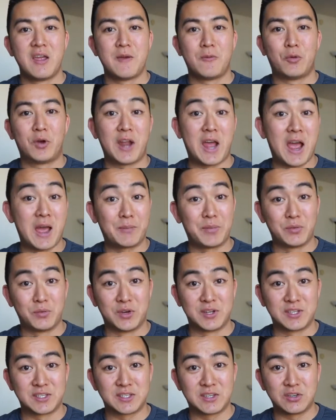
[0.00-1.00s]
what happened
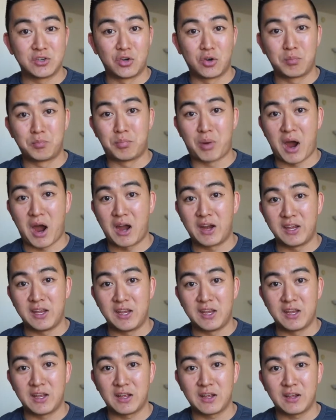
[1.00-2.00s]
was your
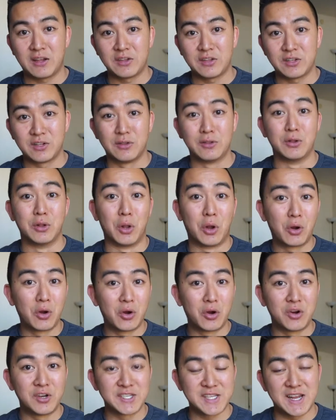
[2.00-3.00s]
body
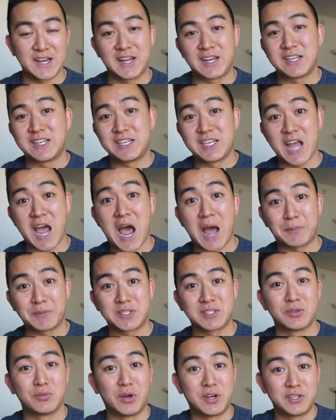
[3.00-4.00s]
learns and
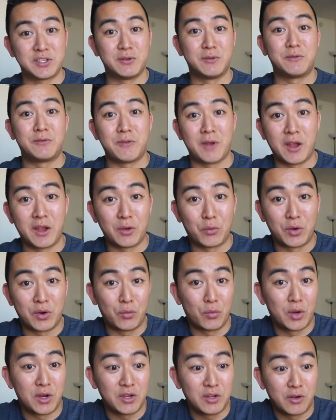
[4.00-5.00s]
adapts to what you uh,
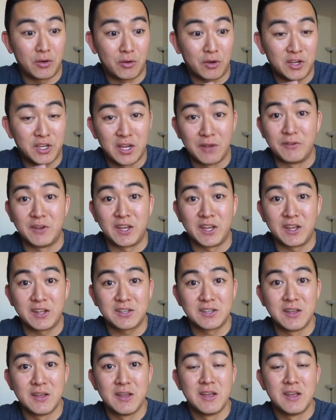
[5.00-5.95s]
what what you're giving it.